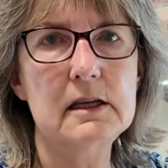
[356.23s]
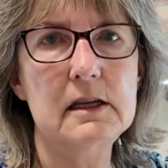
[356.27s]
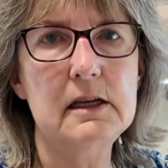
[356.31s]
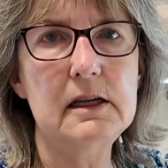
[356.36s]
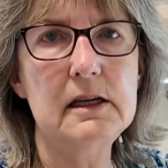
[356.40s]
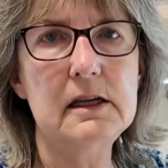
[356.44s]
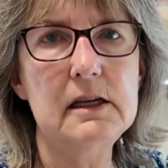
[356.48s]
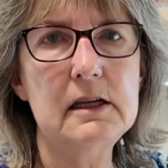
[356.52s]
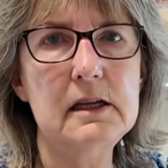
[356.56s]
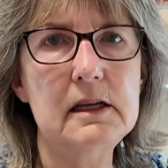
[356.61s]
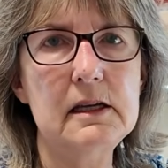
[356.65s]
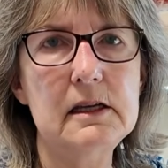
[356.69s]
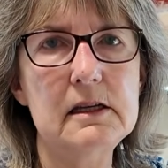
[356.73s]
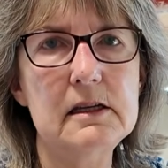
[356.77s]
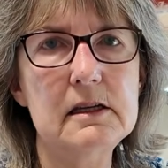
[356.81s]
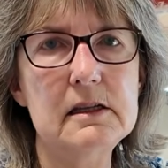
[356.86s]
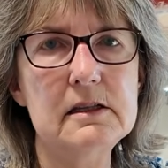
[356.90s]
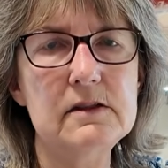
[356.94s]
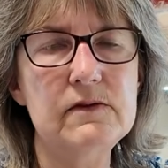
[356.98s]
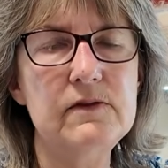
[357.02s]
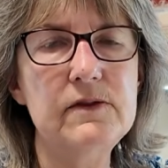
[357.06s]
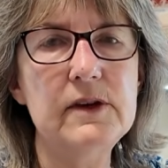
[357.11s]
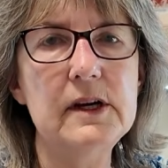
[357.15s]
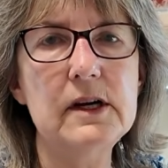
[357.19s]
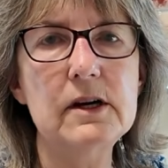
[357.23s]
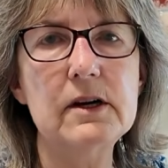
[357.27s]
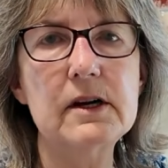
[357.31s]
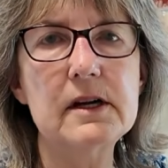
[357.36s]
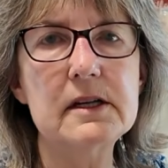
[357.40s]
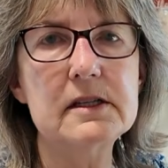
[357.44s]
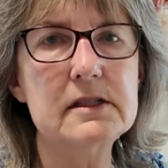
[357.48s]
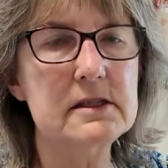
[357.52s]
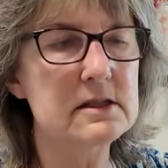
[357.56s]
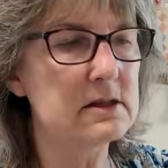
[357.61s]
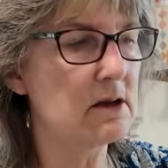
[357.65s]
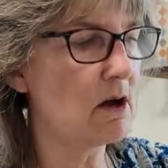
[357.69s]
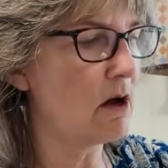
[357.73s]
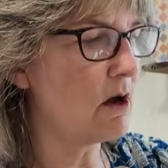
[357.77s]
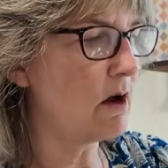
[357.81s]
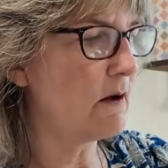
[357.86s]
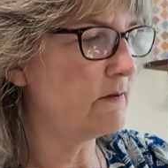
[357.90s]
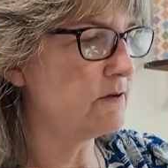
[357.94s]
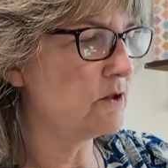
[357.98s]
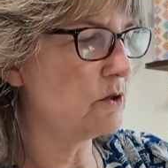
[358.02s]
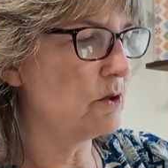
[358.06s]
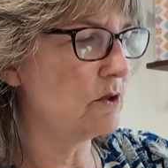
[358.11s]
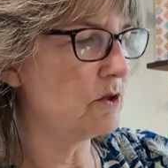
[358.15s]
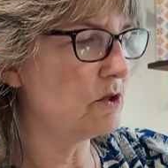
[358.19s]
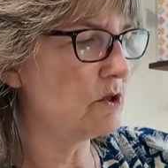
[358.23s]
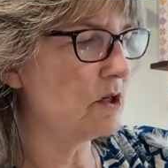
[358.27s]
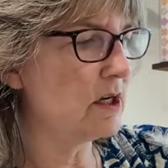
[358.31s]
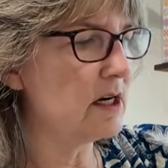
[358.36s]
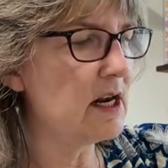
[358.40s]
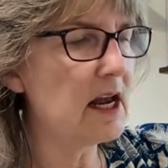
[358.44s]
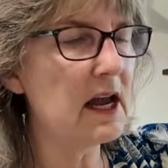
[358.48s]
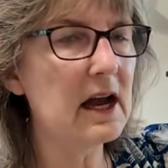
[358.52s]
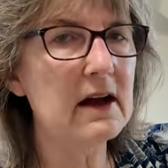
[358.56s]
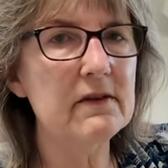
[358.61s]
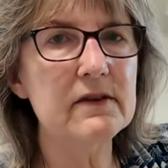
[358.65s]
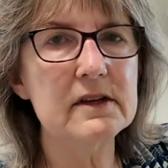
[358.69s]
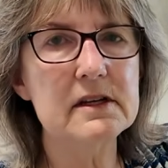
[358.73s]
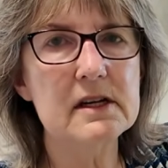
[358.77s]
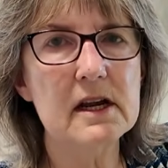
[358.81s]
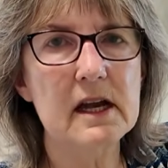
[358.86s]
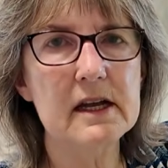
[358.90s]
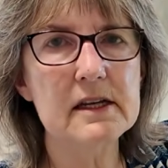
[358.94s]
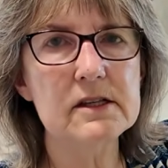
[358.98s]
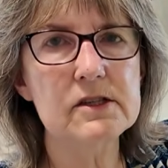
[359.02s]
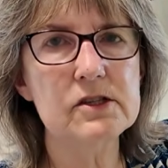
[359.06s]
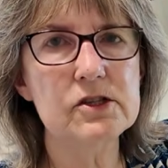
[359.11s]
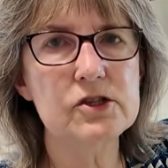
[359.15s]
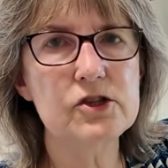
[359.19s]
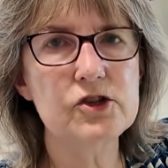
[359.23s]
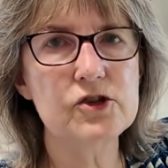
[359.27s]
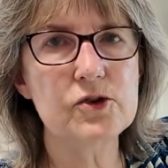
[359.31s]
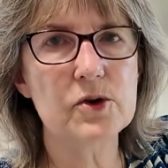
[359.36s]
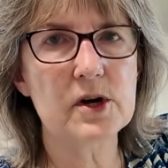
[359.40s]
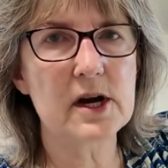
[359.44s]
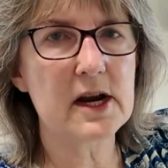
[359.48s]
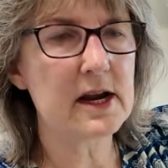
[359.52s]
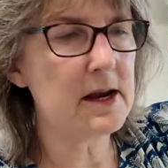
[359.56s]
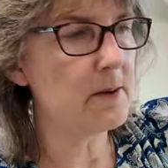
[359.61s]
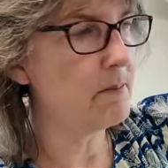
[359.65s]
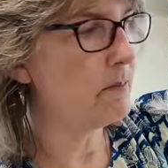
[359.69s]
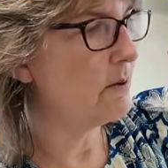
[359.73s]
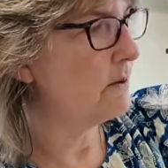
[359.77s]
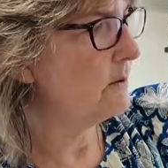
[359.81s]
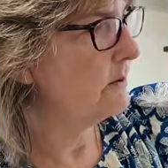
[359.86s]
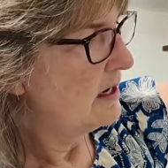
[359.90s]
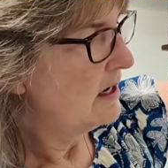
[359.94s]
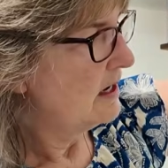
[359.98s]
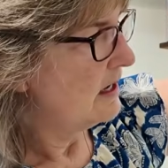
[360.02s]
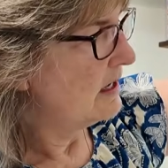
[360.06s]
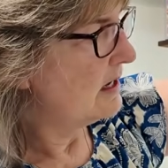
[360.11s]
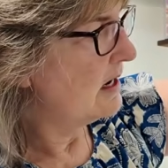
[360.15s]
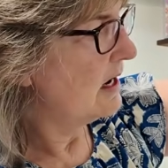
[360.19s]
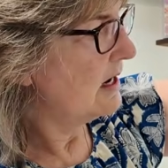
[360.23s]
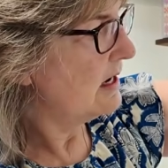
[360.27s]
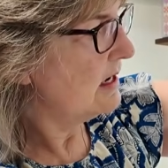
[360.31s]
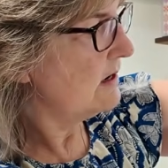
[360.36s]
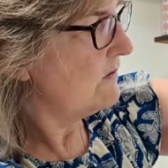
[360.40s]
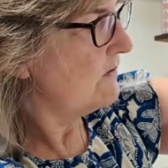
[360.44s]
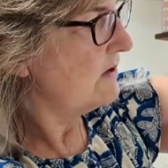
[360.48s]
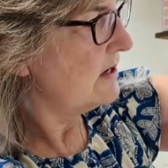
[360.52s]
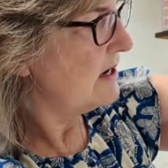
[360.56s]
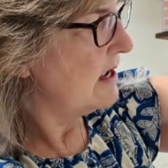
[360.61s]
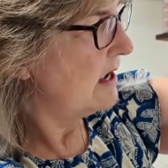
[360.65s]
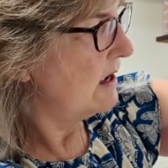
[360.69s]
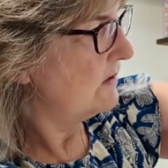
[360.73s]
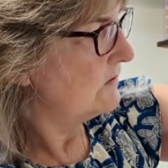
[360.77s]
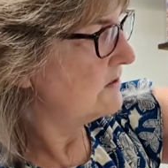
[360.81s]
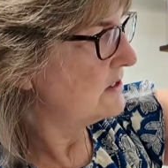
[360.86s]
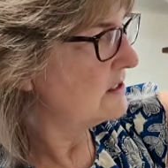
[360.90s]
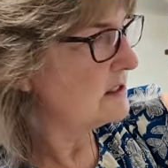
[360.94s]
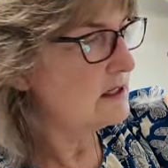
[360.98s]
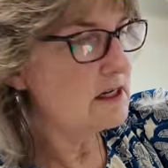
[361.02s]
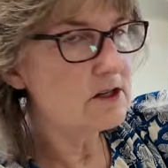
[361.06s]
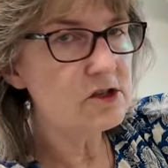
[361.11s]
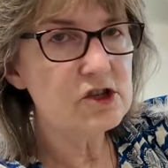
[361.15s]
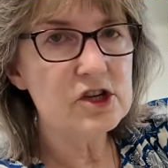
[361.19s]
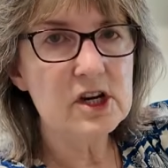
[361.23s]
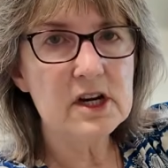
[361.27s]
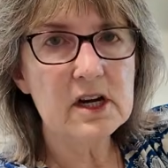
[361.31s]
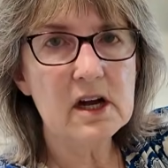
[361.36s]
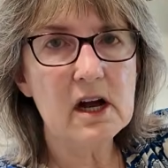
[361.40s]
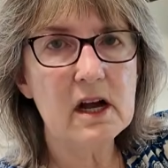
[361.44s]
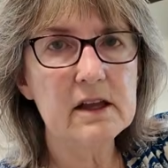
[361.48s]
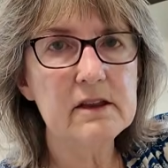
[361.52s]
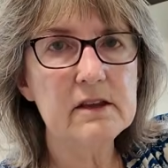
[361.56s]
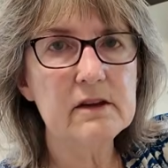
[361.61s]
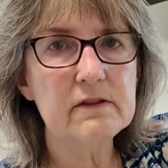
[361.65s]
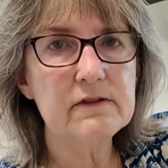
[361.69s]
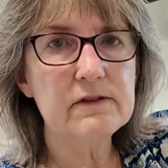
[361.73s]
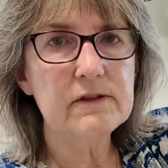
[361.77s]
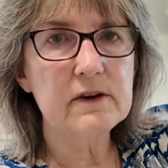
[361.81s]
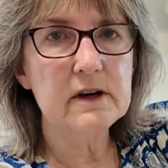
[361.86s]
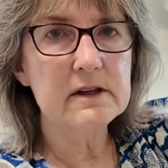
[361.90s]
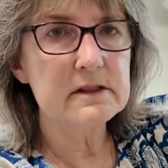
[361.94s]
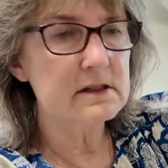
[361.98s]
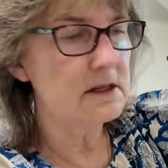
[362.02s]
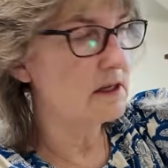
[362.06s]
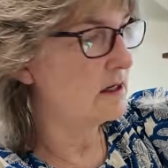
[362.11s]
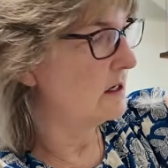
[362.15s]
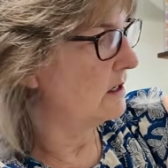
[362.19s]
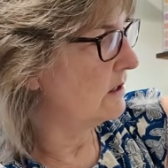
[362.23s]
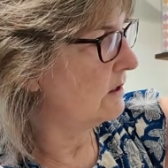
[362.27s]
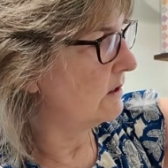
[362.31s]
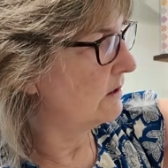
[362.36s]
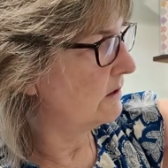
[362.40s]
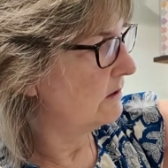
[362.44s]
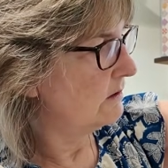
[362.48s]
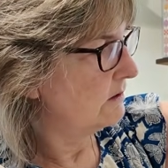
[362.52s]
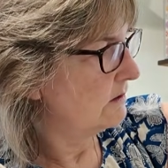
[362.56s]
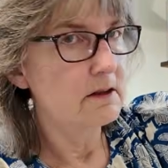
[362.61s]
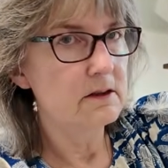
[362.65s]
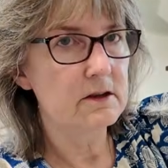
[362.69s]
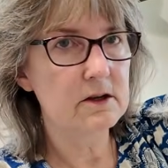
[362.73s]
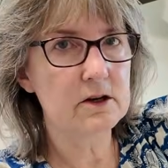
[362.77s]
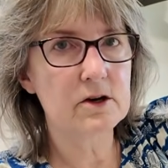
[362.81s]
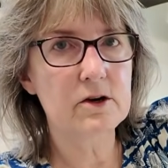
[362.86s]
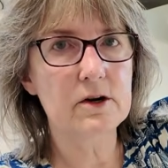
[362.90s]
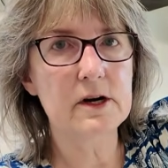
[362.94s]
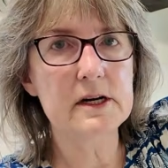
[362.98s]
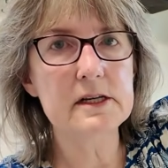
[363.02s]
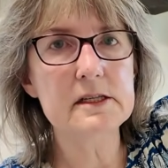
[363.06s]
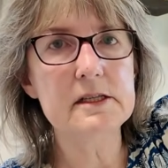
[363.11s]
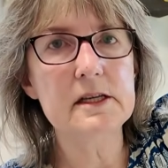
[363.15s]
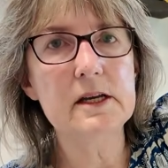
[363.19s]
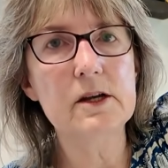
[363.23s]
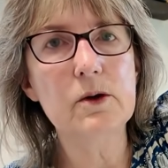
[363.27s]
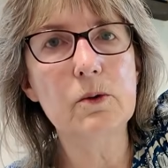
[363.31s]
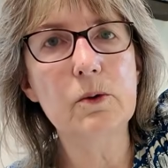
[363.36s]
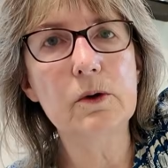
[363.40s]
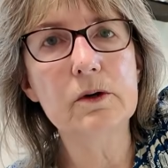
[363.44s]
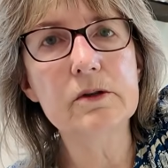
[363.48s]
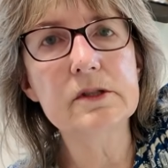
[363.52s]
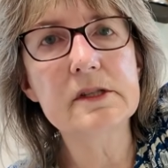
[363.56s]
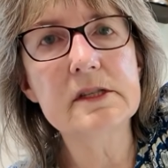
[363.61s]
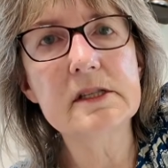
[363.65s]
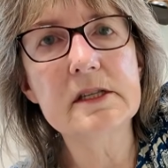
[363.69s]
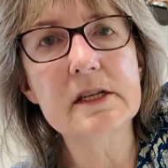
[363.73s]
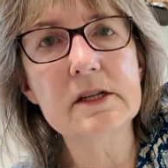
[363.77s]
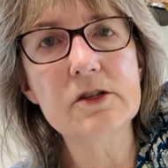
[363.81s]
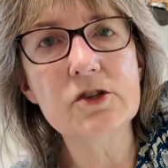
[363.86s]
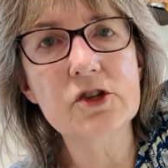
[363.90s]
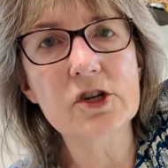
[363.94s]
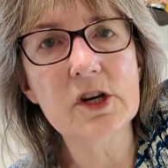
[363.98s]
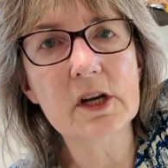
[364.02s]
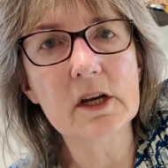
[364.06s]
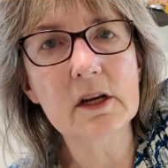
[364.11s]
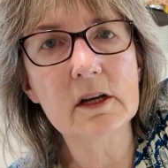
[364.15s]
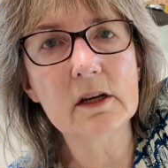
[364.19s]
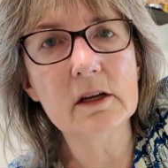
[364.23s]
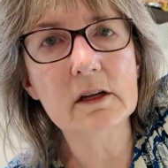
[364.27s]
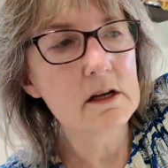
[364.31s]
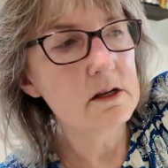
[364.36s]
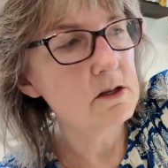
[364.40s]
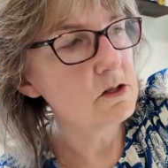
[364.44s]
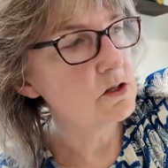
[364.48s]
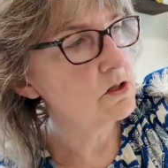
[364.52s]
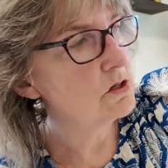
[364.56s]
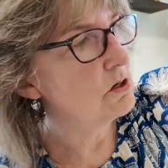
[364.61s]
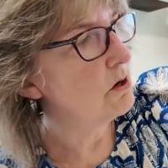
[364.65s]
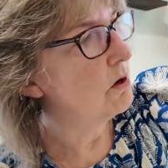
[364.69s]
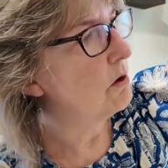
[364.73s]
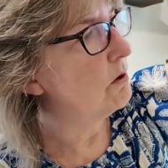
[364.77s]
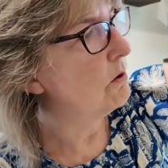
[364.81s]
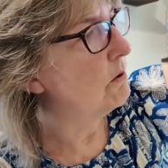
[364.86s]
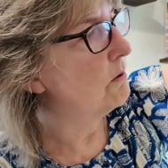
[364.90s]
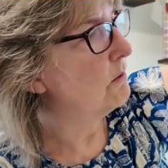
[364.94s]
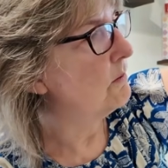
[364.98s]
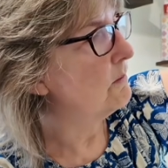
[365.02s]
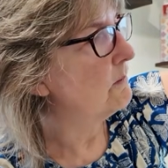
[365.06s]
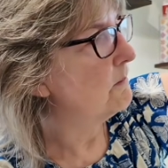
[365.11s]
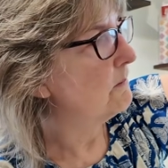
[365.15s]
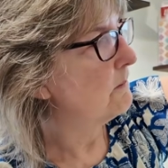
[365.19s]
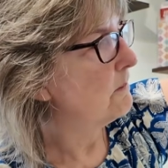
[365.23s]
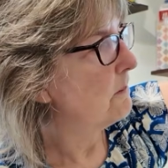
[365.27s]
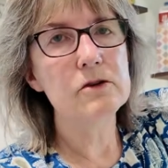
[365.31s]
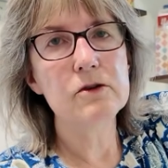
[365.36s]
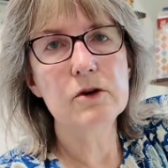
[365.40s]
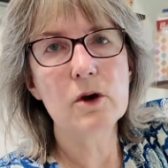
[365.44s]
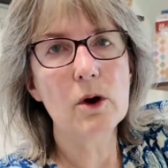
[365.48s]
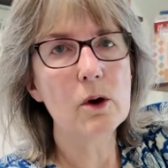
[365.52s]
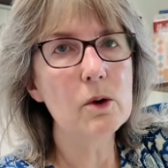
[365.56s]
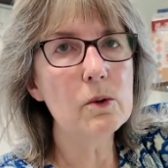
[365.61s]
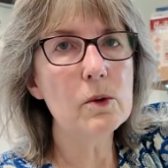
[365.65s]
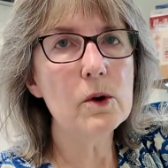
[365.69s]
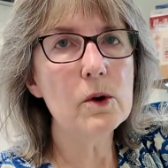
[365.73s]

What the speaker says: It is very soft, so it's going to have a nice drape. And I even have stitching on the front here, the crazy quilt stitching. So no